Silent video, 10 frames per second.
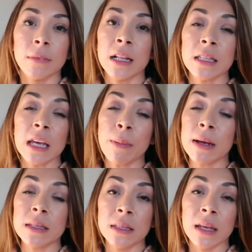it's like my
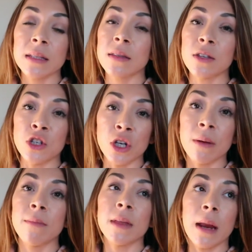sixth
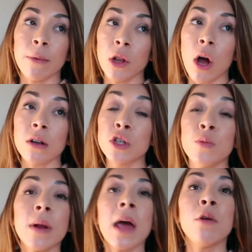gym that I belong to,
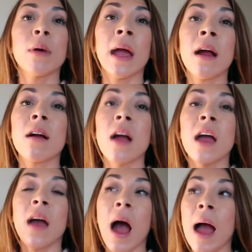but I don't care.
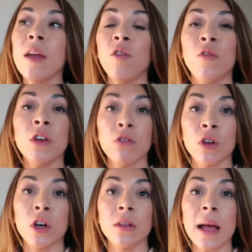I feel
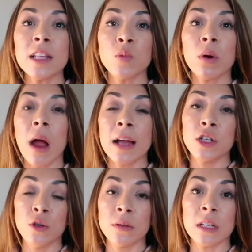good. That's where I
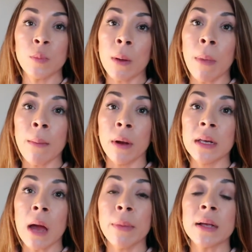choose to spend my
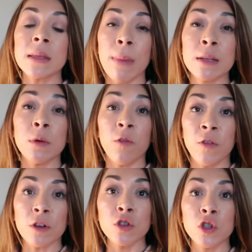money on because it makes me
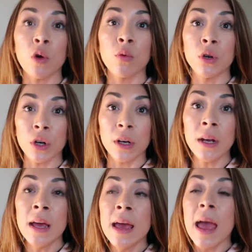feel so
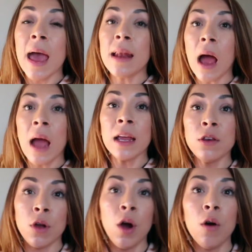good. And I
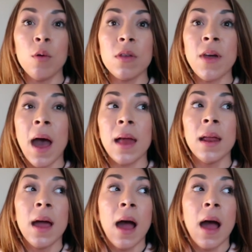know that